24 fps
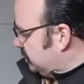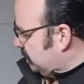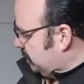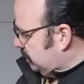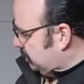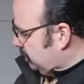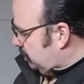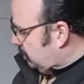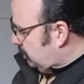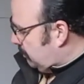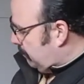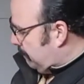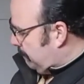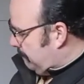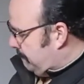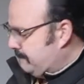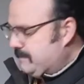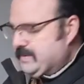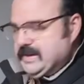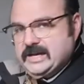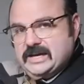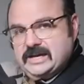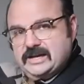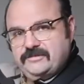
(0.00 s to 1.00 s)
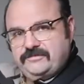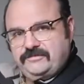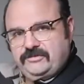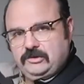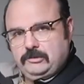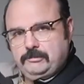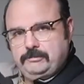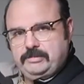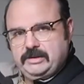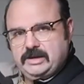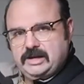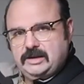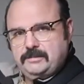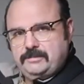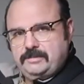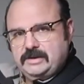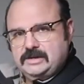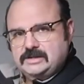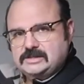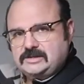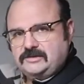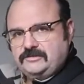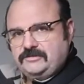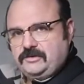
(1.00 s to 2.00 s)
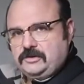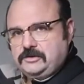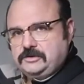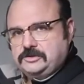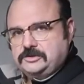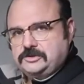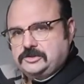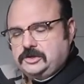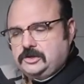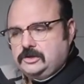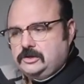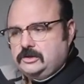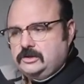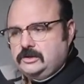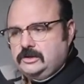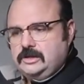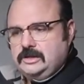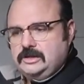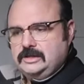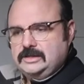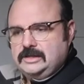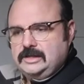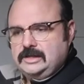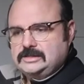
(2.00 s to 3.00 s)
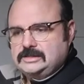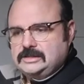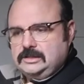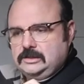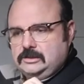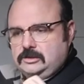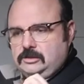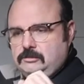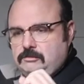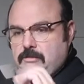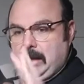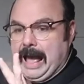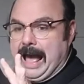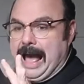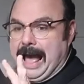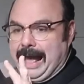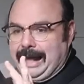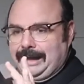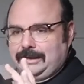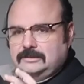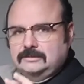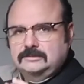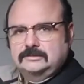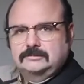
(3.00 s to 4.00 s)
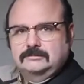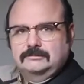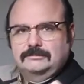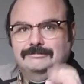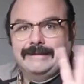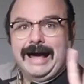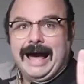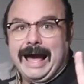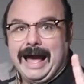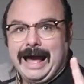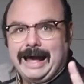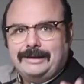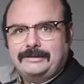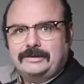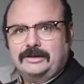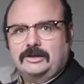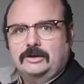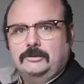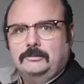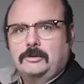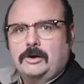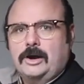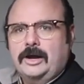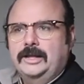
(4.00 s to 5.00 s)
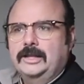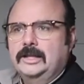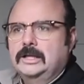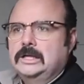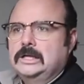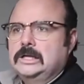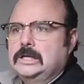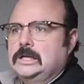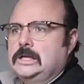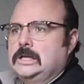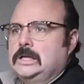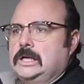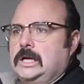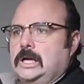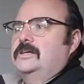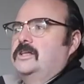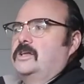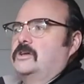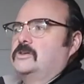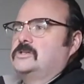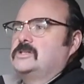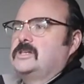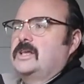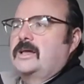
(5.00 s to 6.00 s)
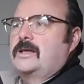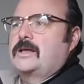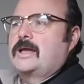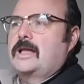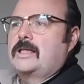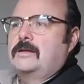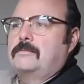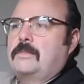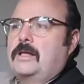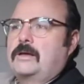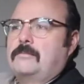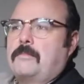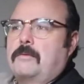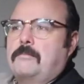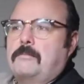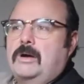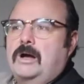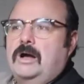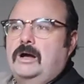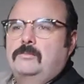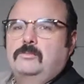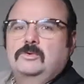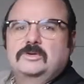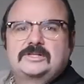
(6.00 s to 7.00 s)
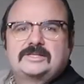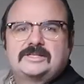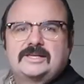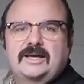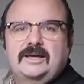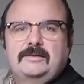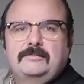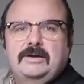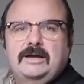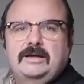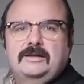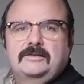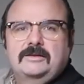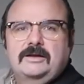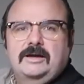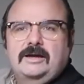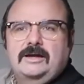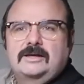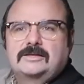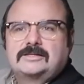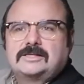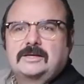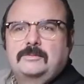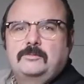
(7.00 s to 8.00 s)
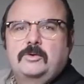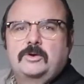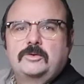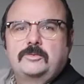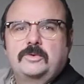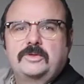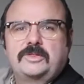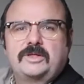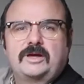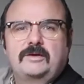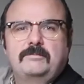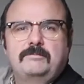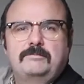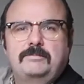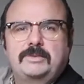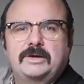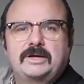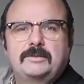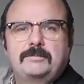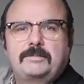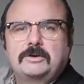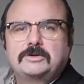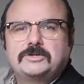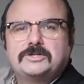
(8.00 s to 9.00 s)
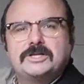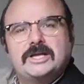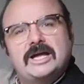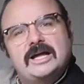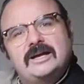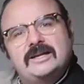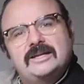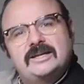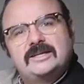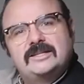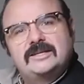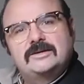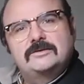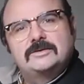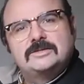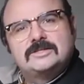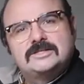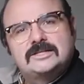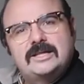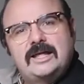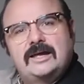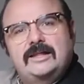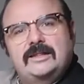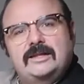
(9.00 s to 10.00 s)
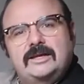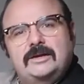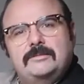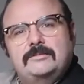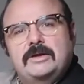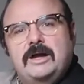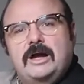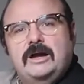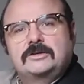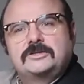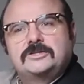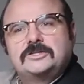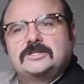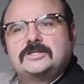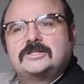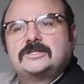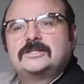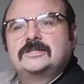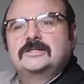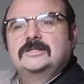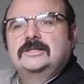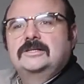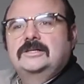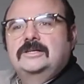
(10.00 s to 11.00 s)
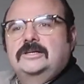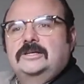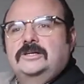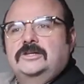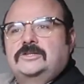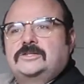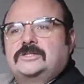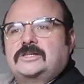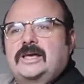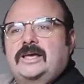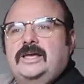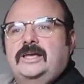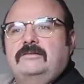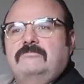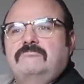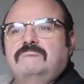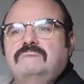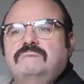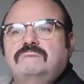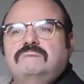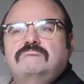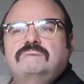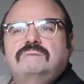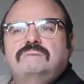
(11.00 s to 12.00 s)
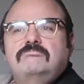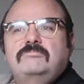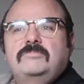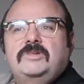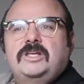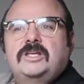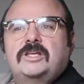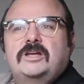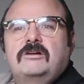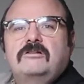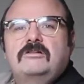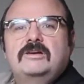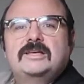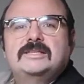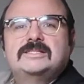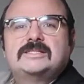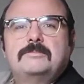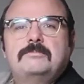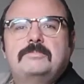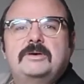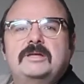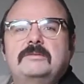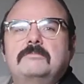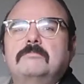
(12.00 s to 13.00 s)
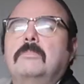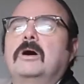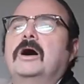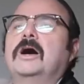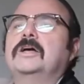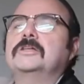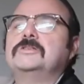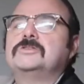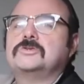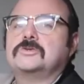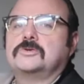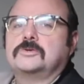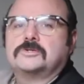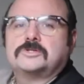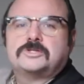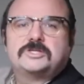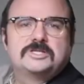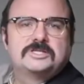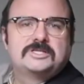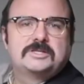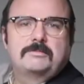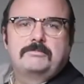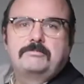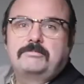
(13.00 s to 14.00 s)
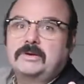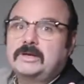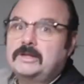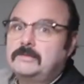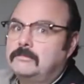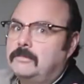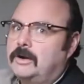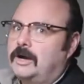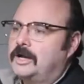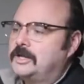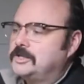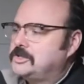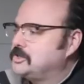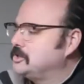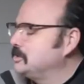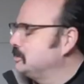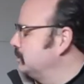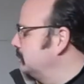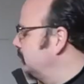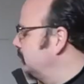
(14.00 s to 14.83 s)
a little big for a big piece of furniture. It's a little bright. You know, it's like kind of like my mom would say about someone with a big personality that was slightly obnoxious. You'd say, you know, he's a bit much, or she's a bit much.